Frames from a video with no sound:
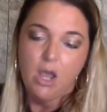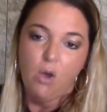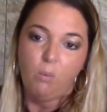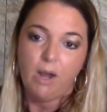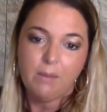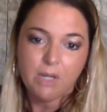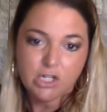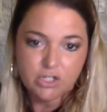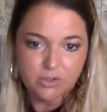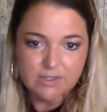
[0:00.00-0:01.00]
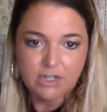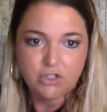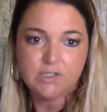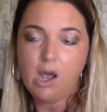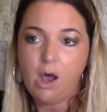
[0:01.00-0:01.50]
what I'm going to do is I'll
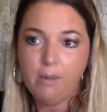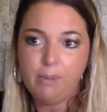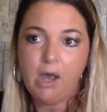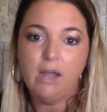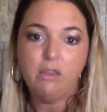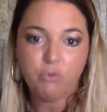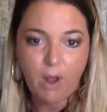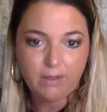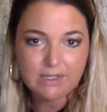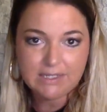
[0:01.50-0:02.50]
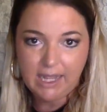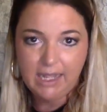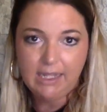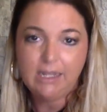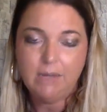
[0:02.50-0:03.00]
just hop on throughout the
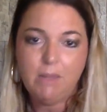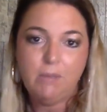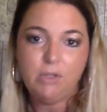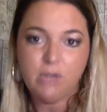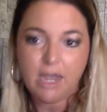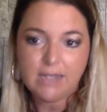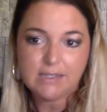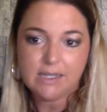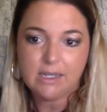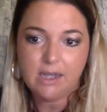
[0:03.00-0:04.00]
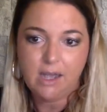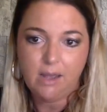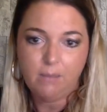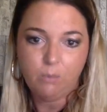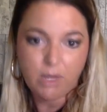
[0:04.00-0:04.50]
day, and maybe you guys
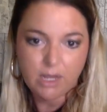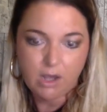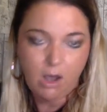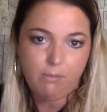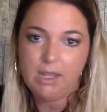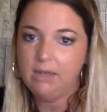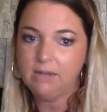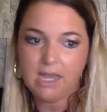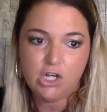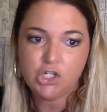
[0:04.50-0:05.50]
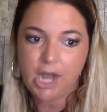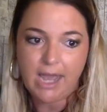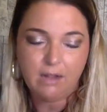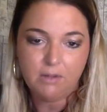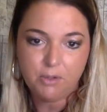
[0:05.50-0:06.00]
can, we can comment and kind of chat
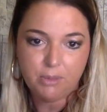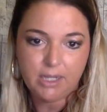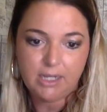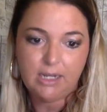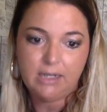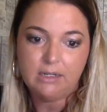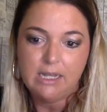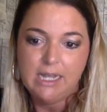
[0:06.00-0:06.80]
a little bit and